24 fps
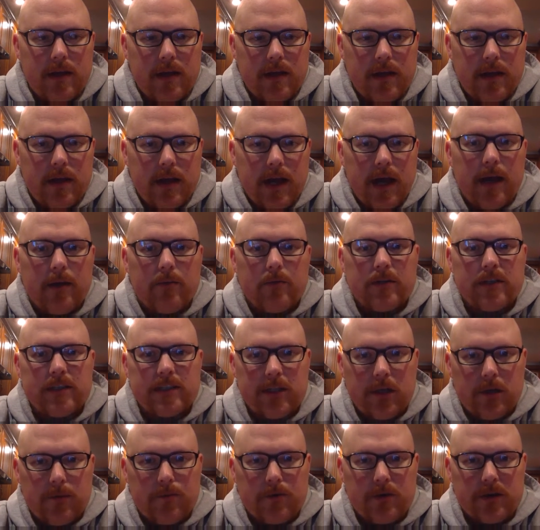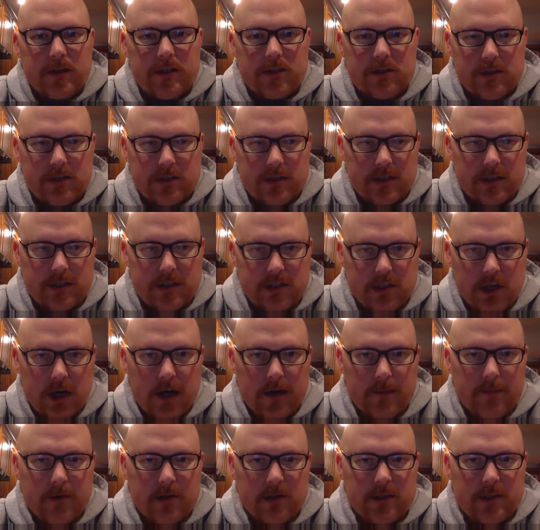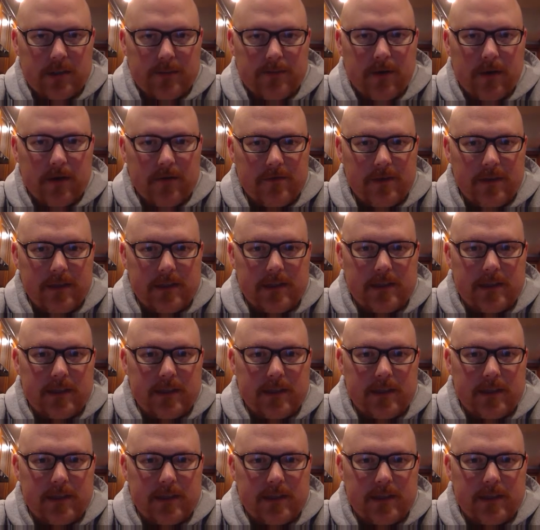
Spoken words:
I would still put the Starburst above this,